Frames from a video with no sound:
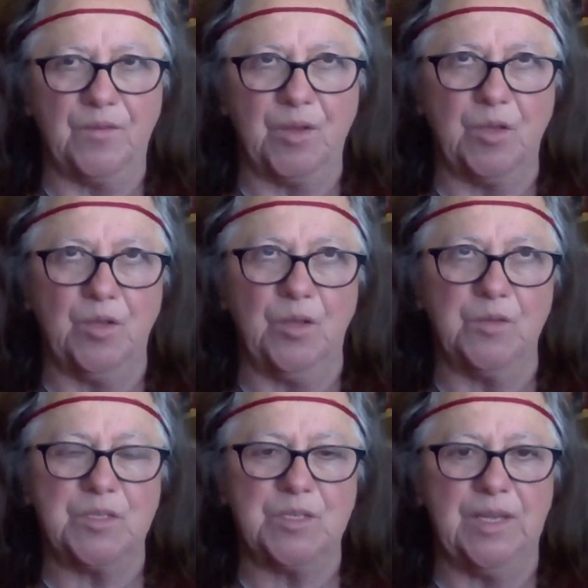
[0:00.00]

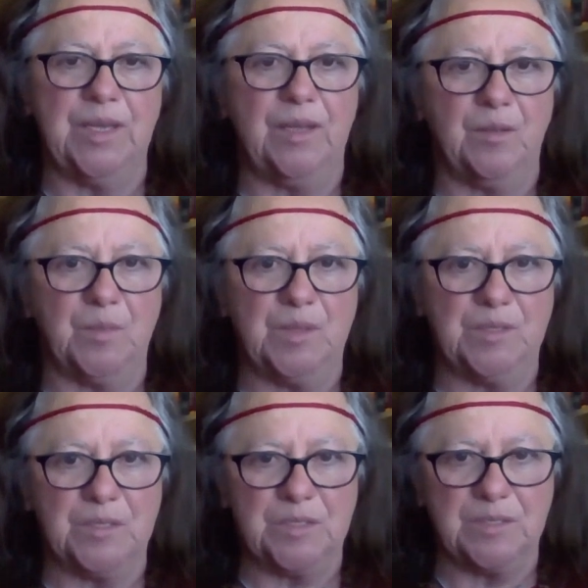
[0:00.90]
close to the
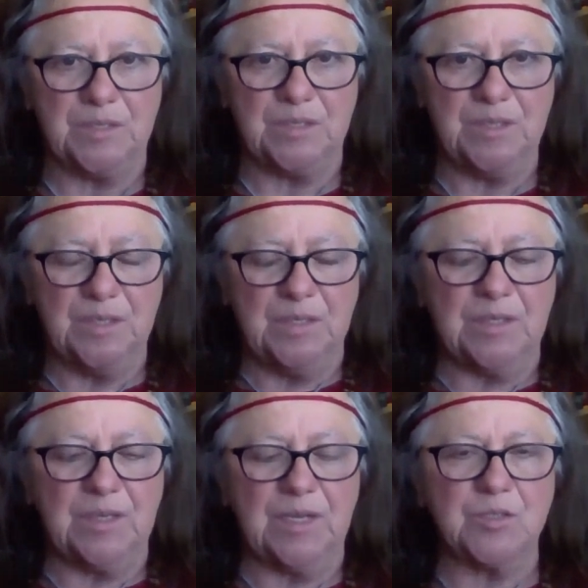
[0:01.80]
elements and the
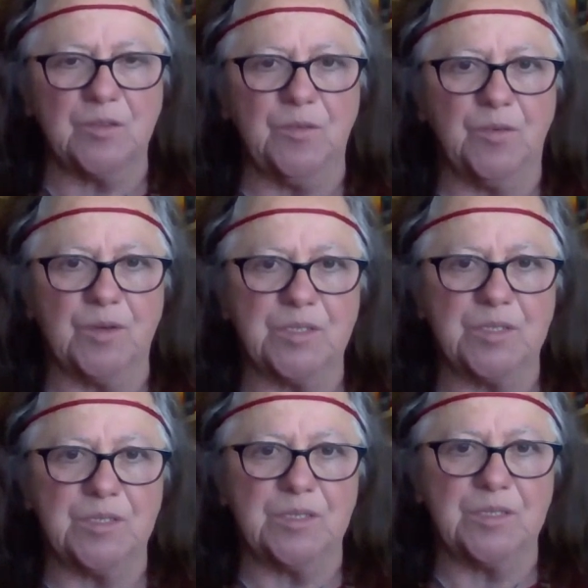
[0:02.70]
natural
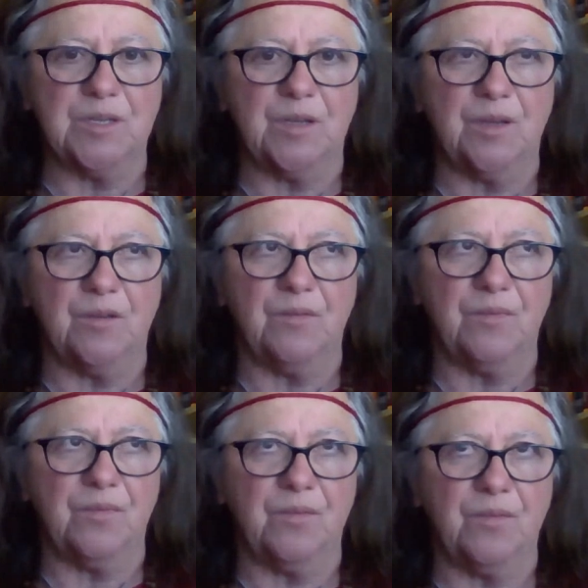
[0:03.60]
forces of
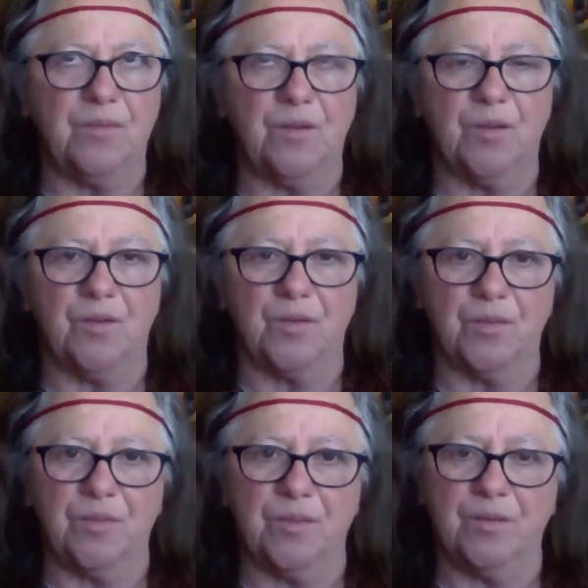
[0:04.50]
the
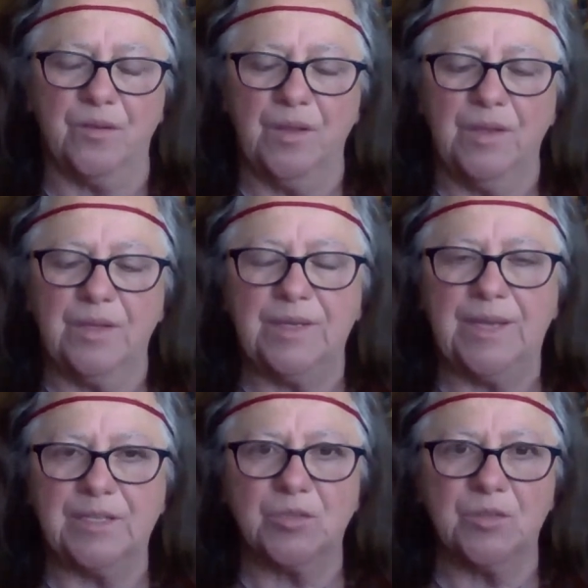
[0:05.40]
earth, their
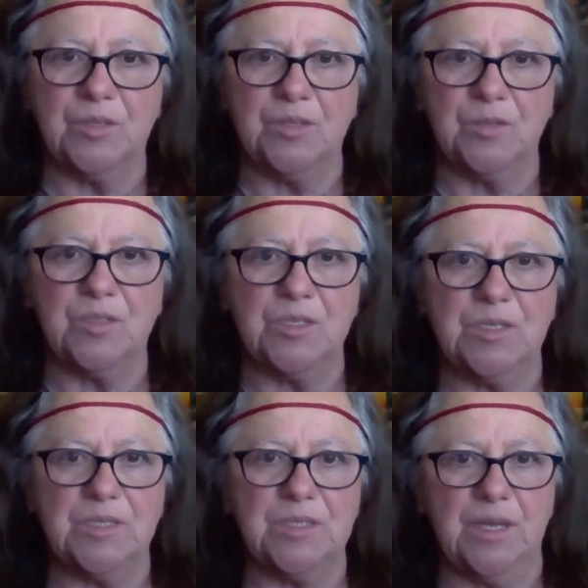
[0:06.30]
natural
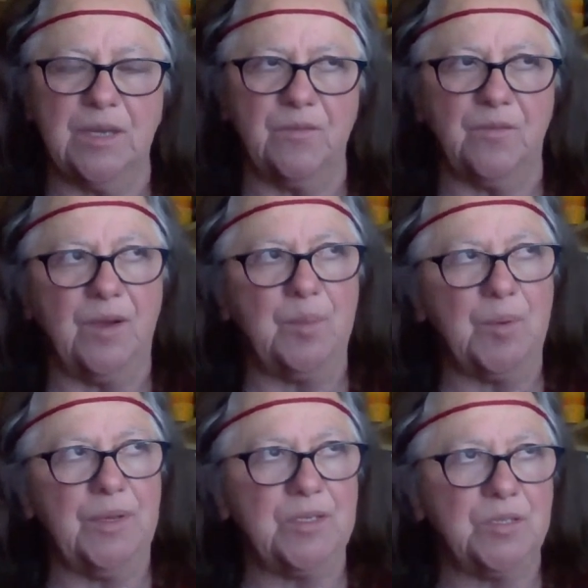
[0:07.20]
energies and
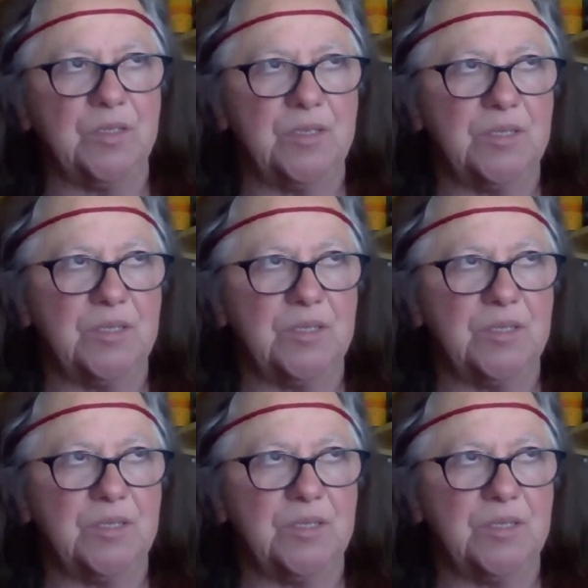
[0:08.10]
vibrations.